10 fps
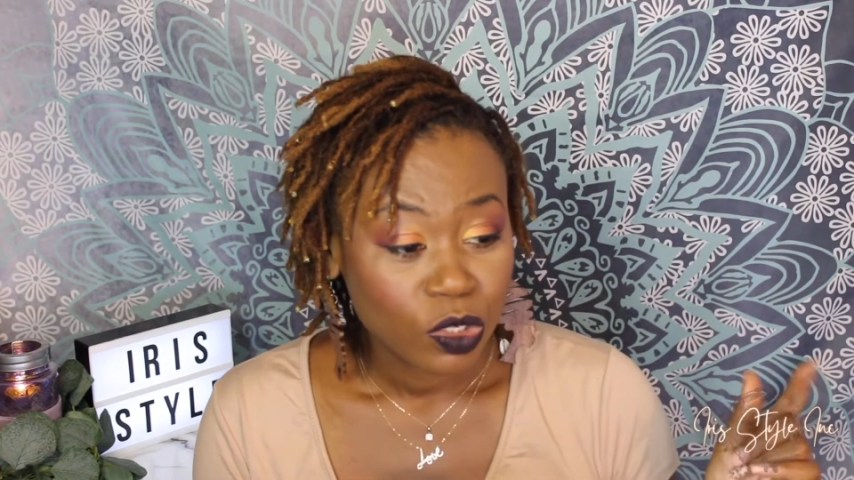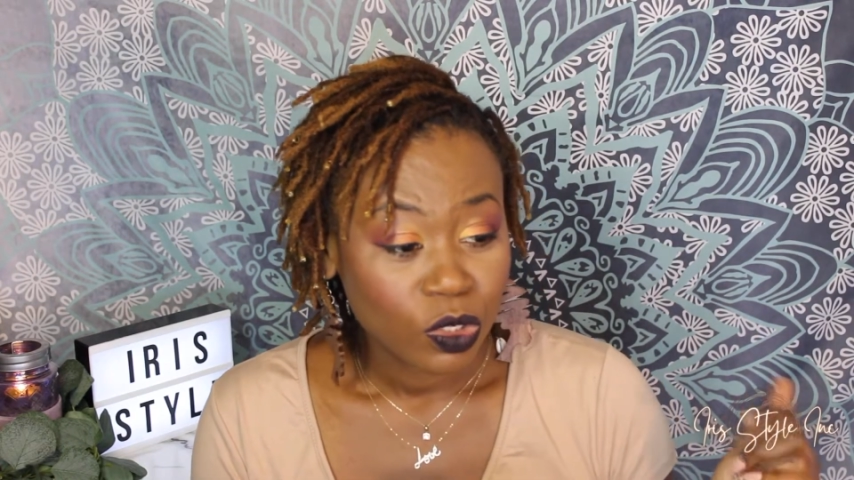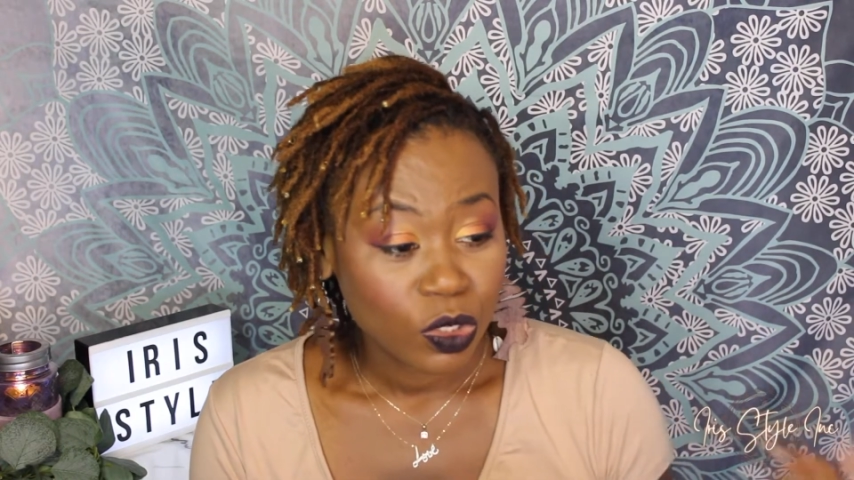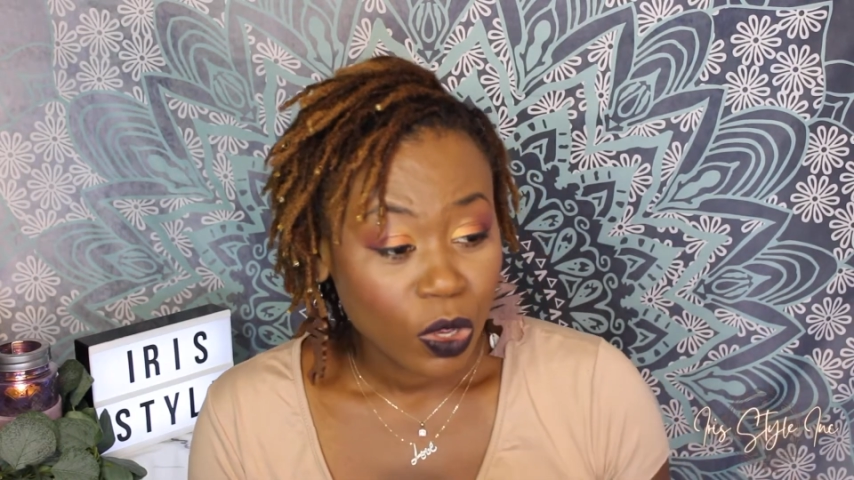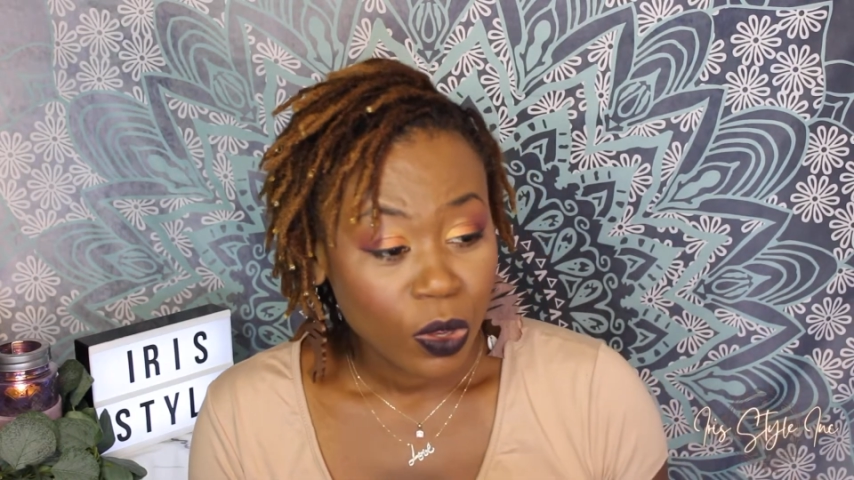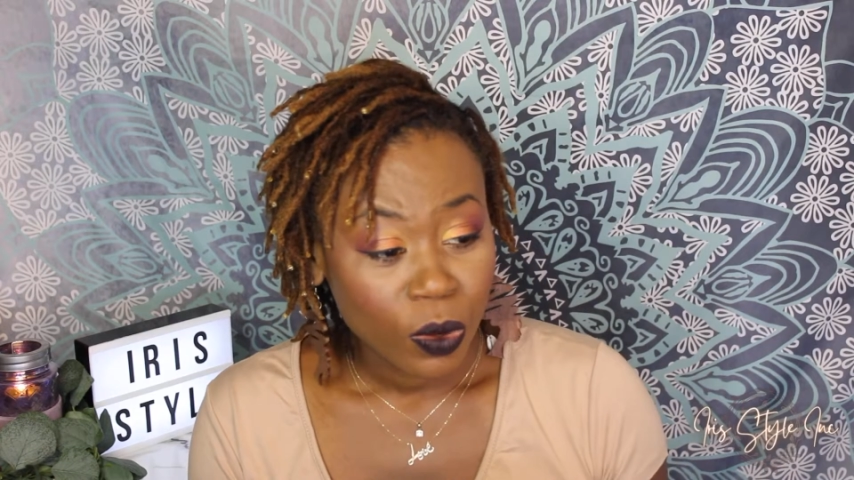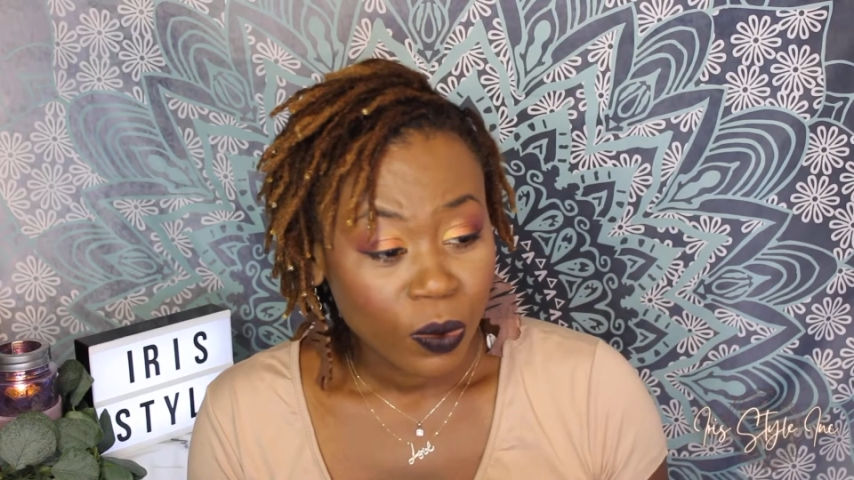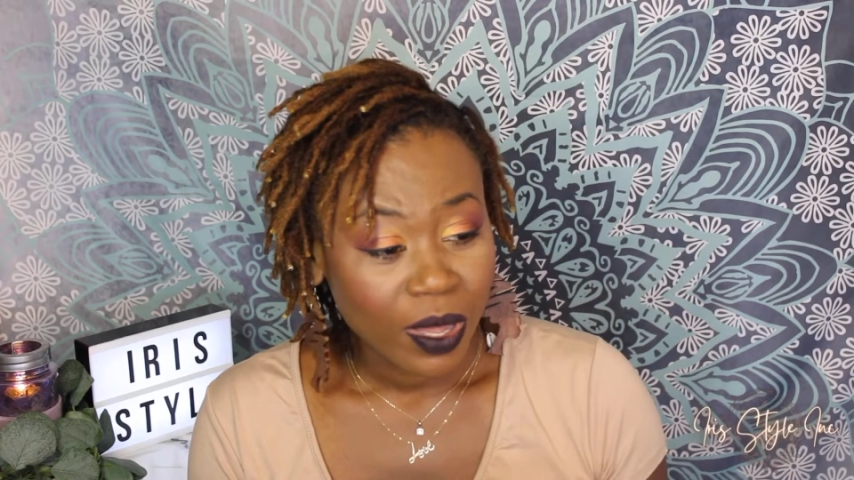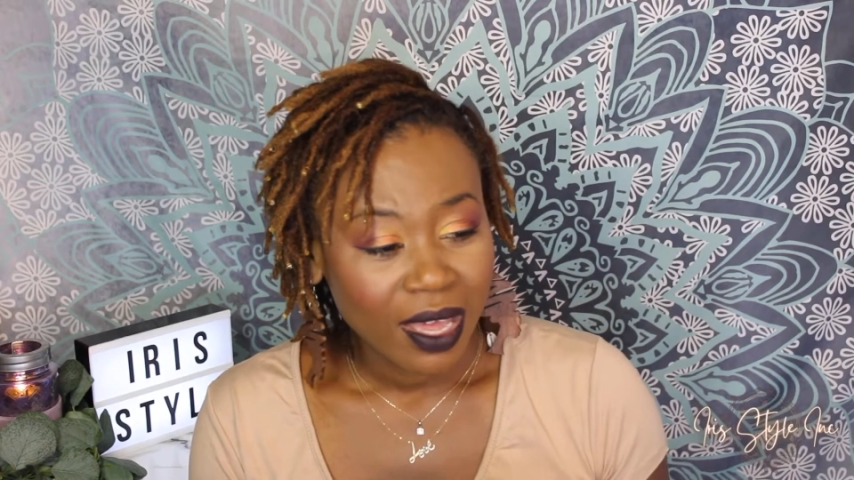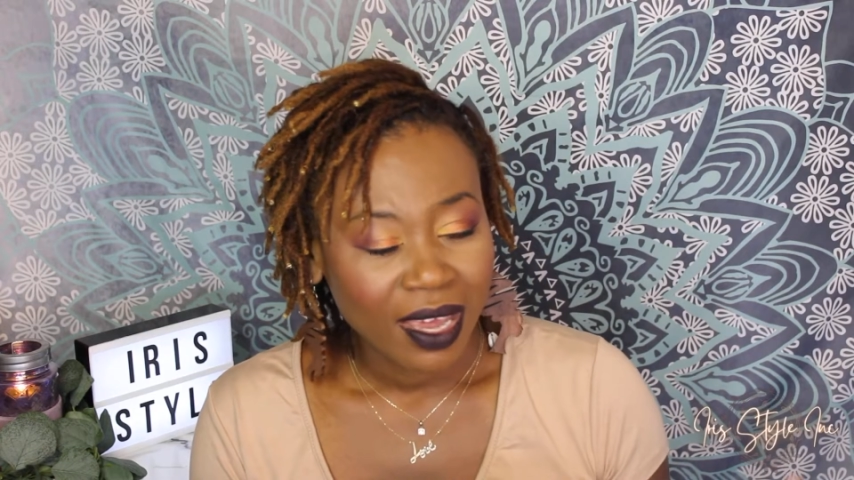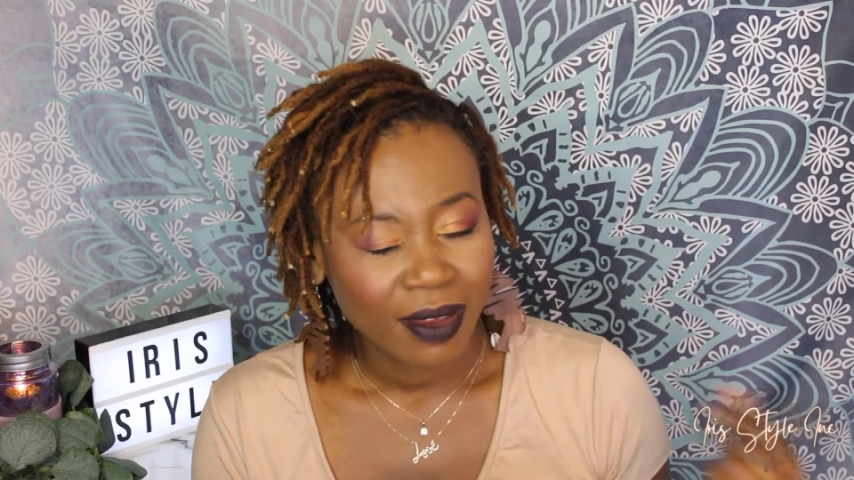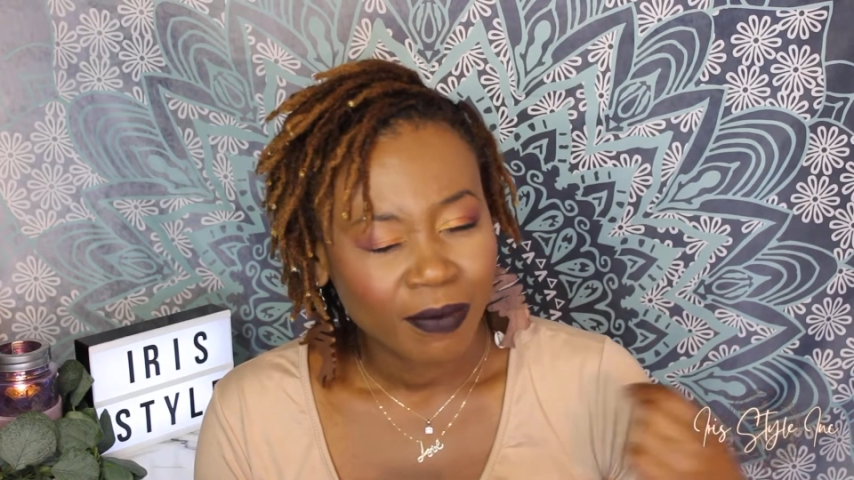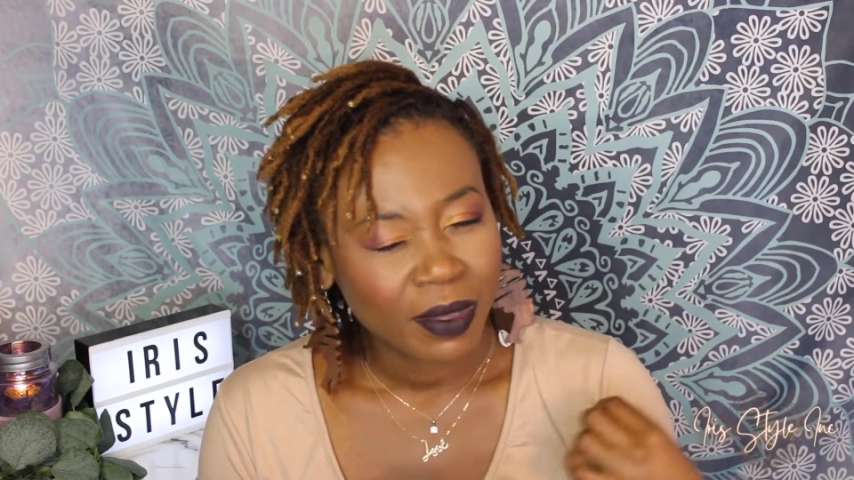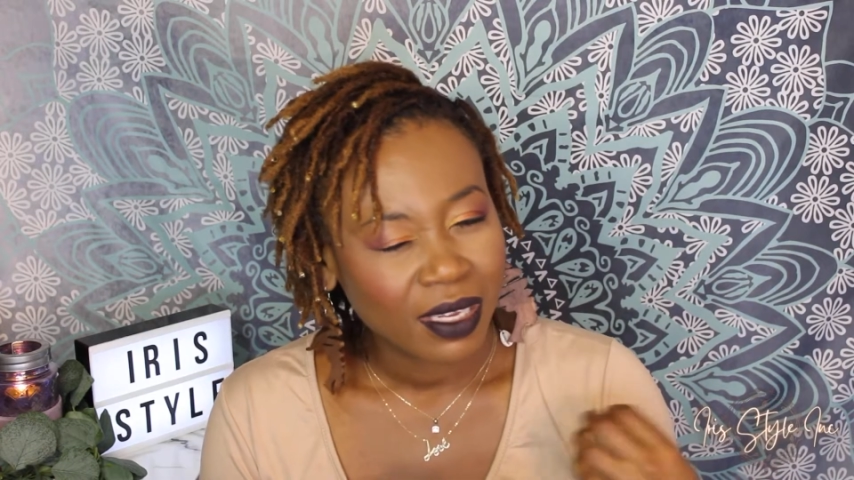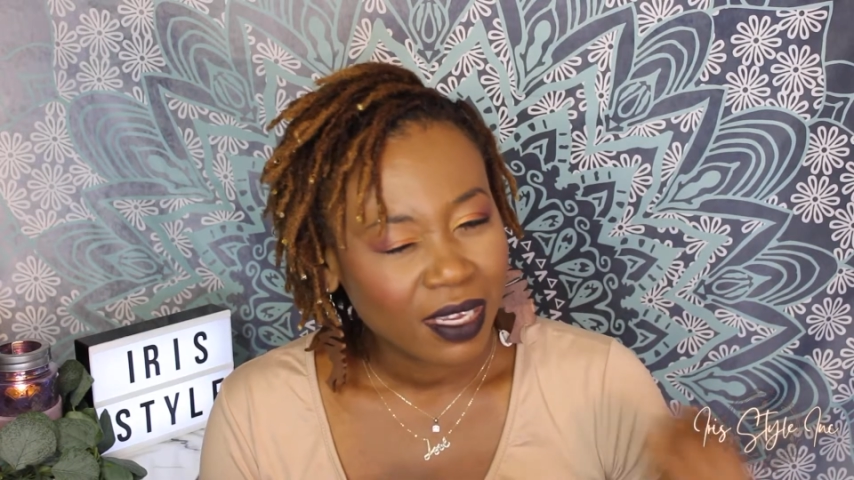So
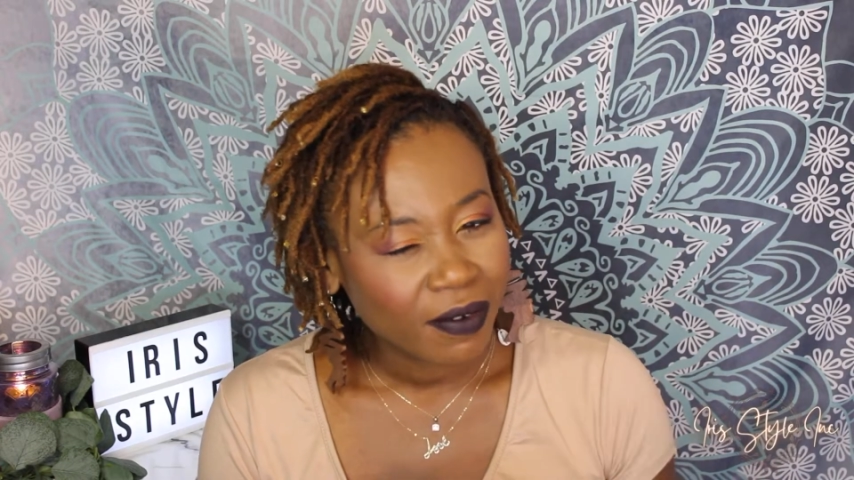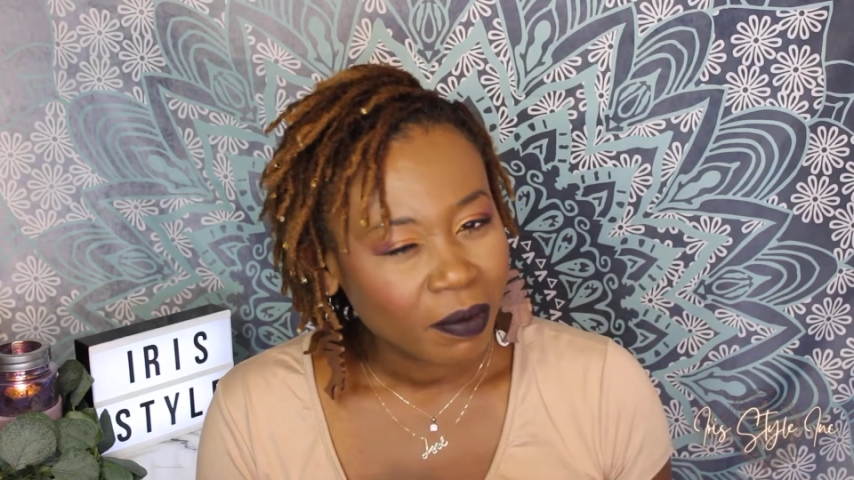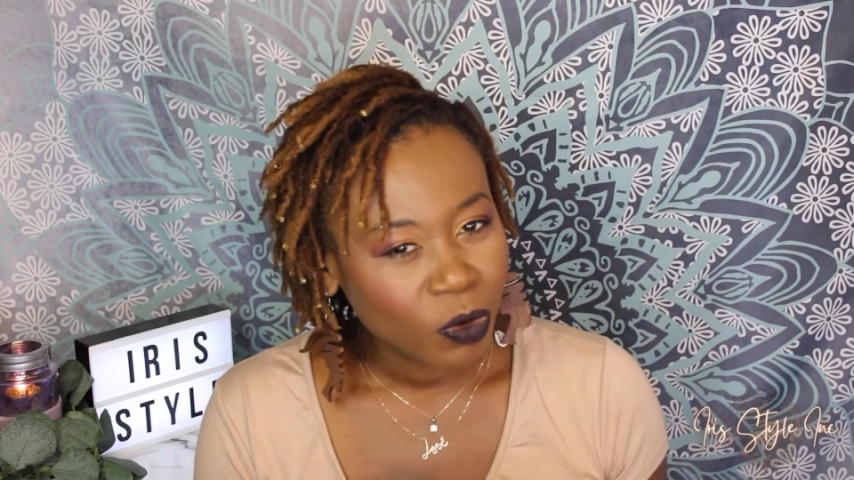I believe